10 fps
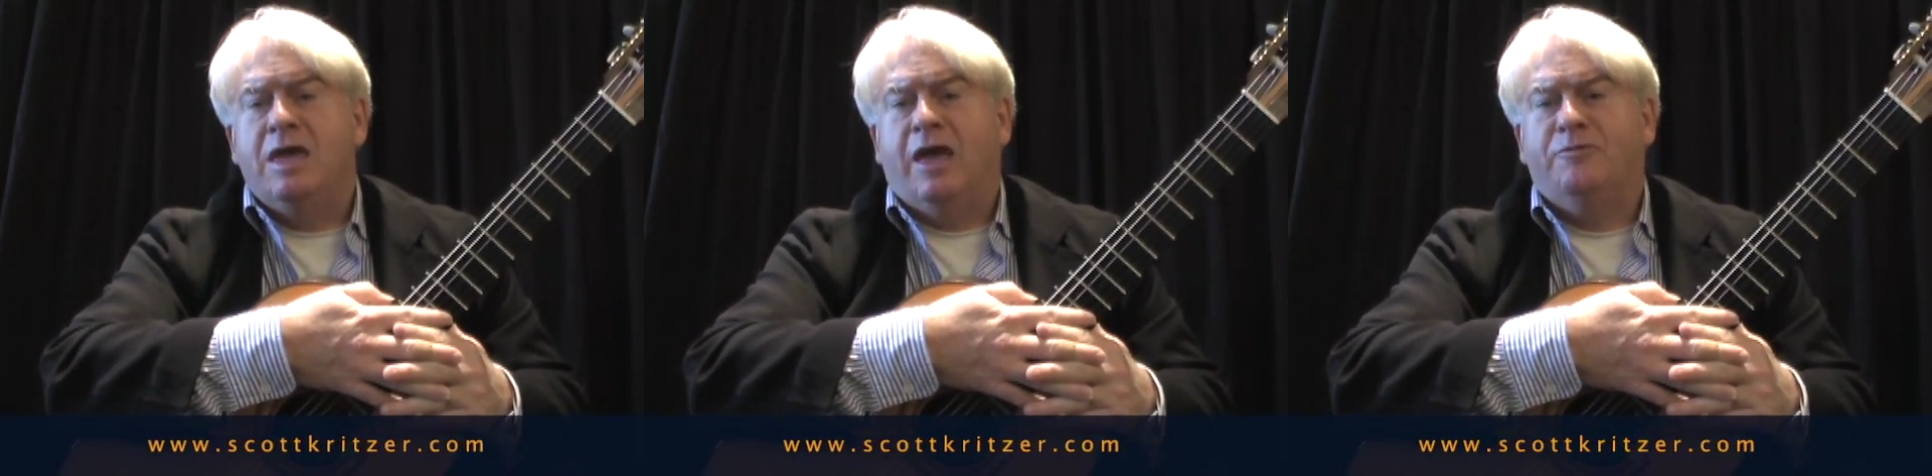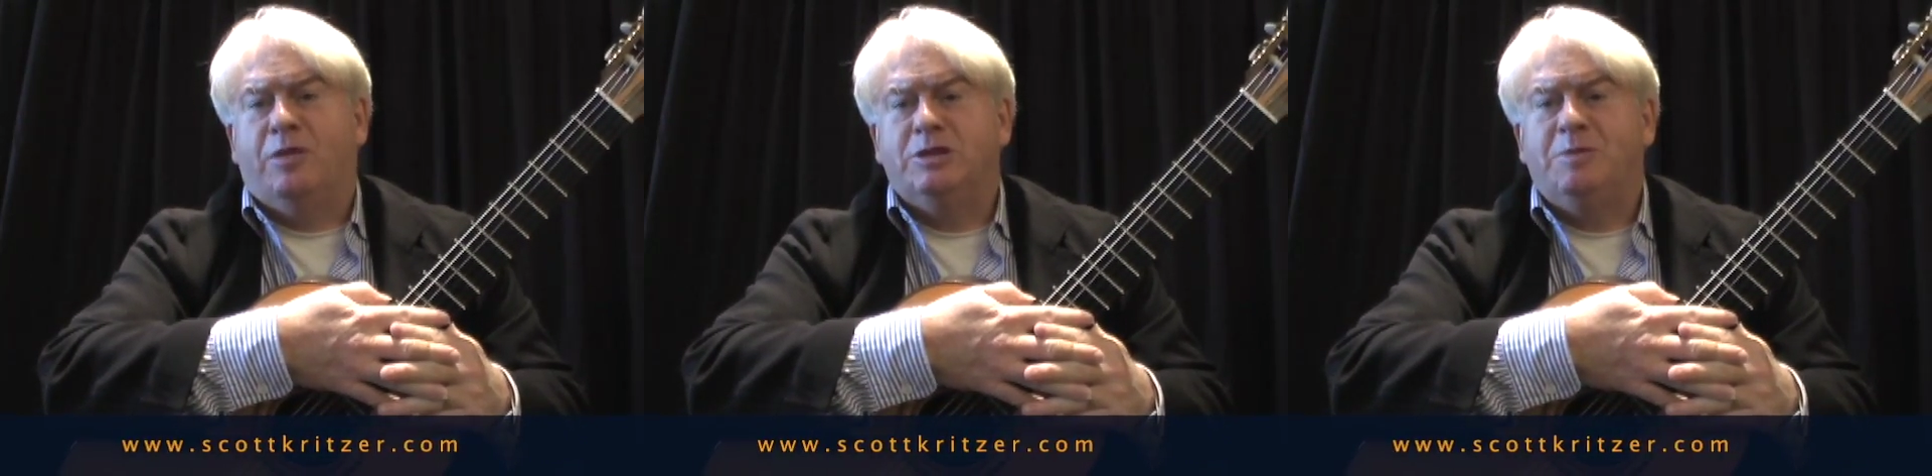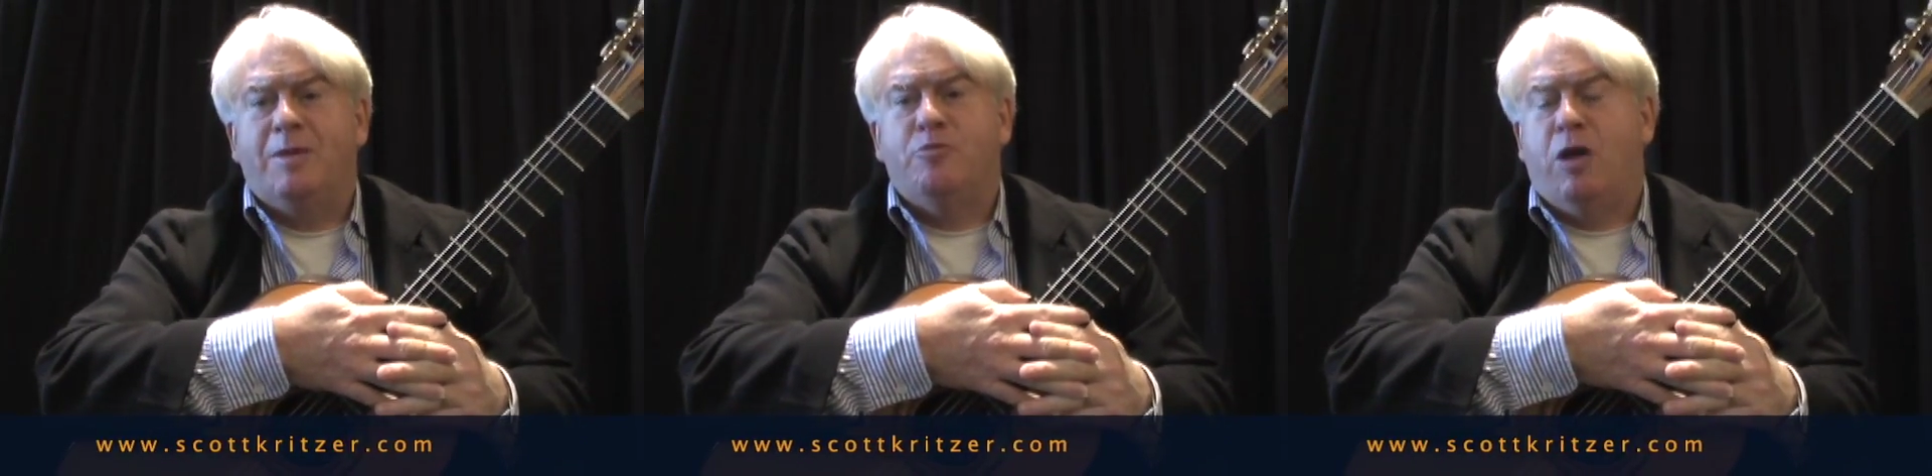as well as
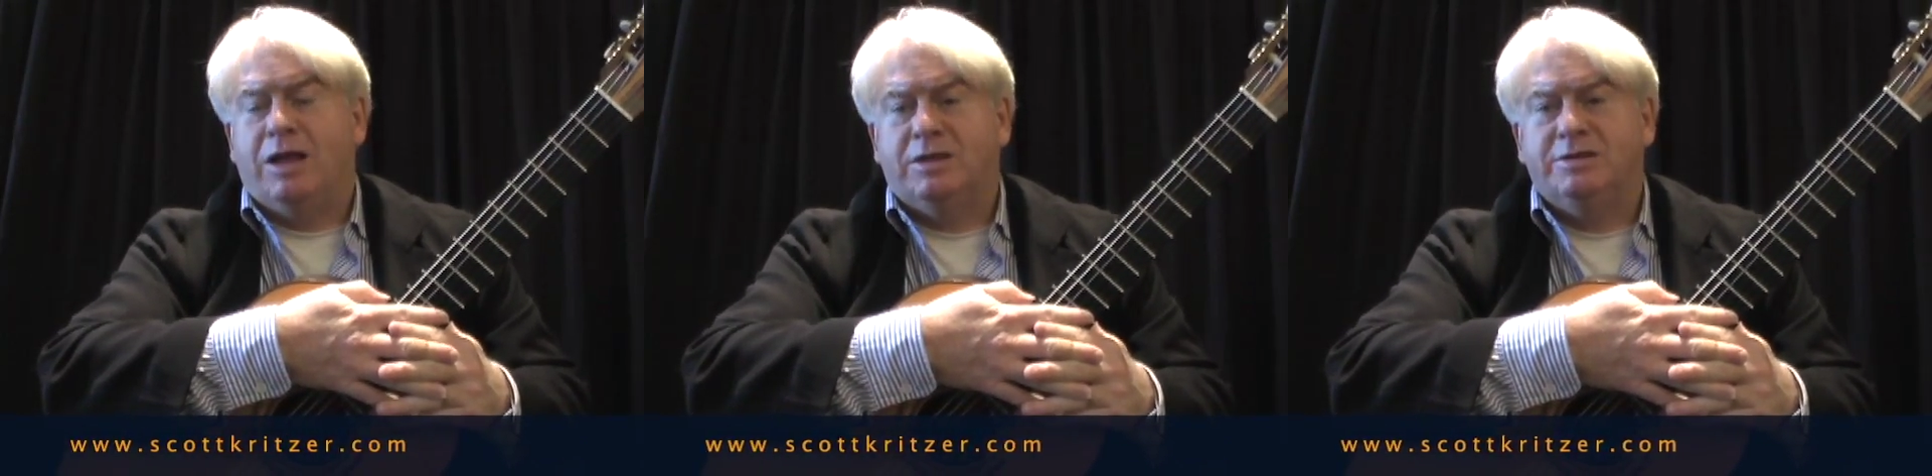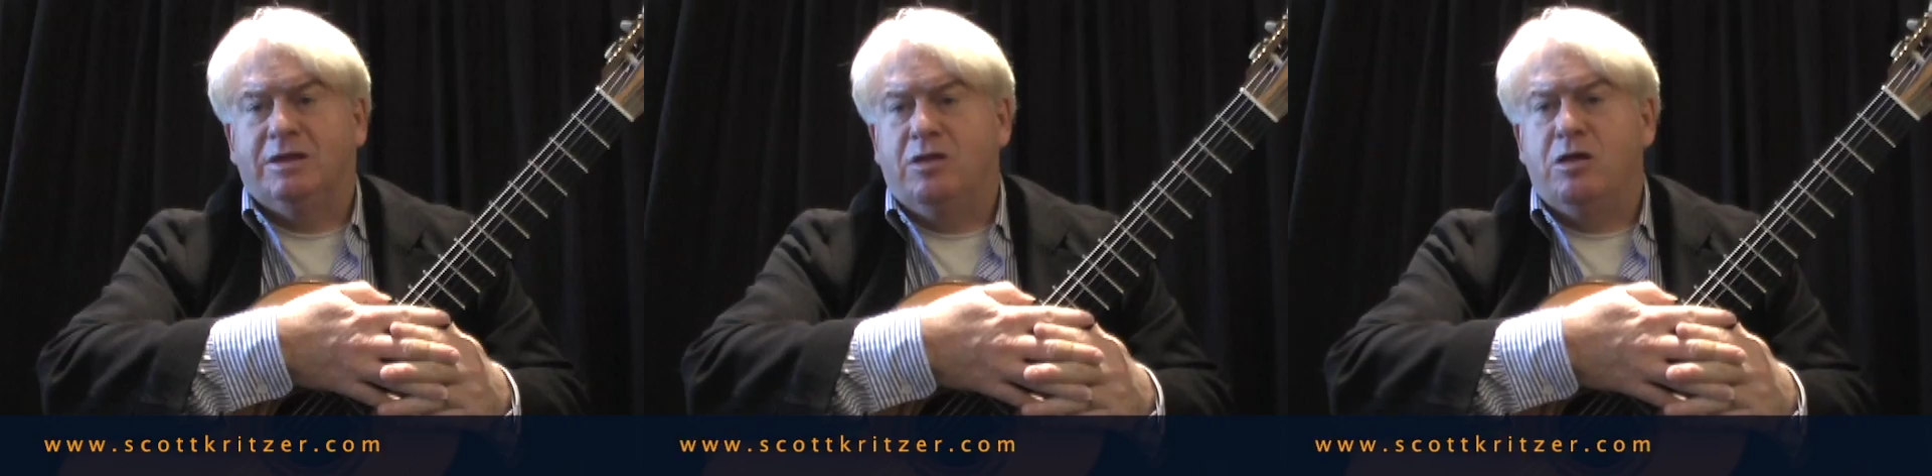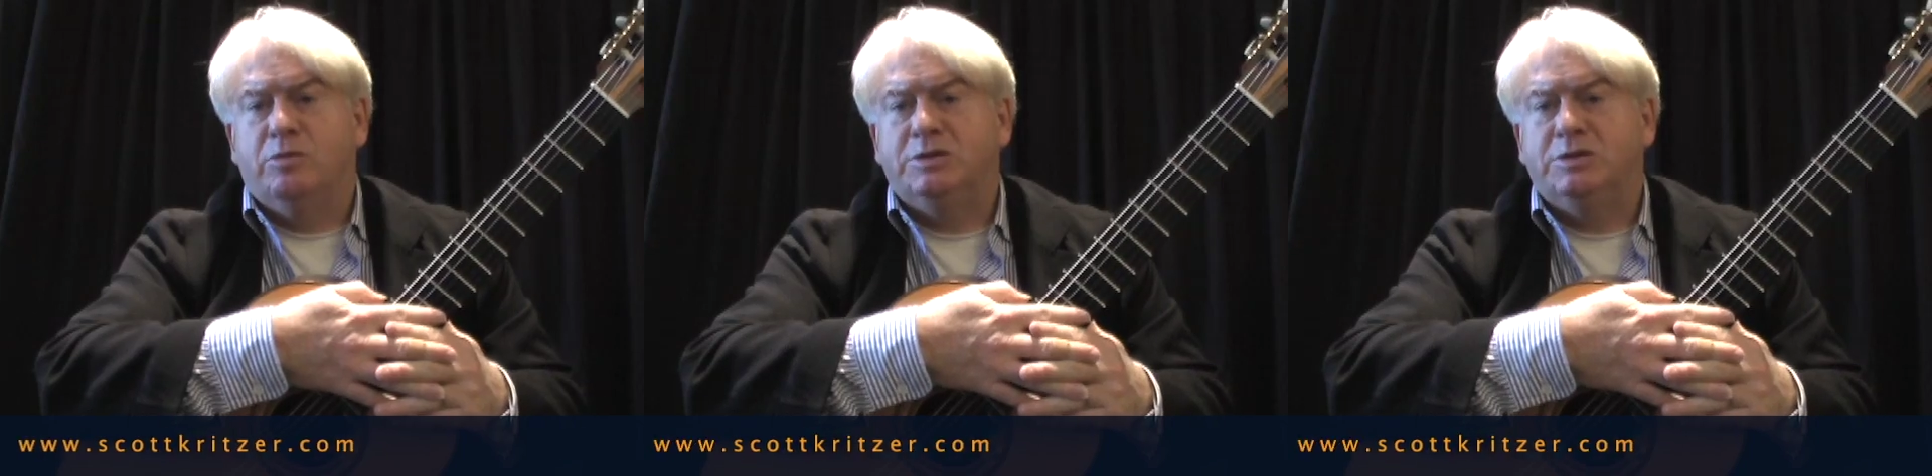my practice along with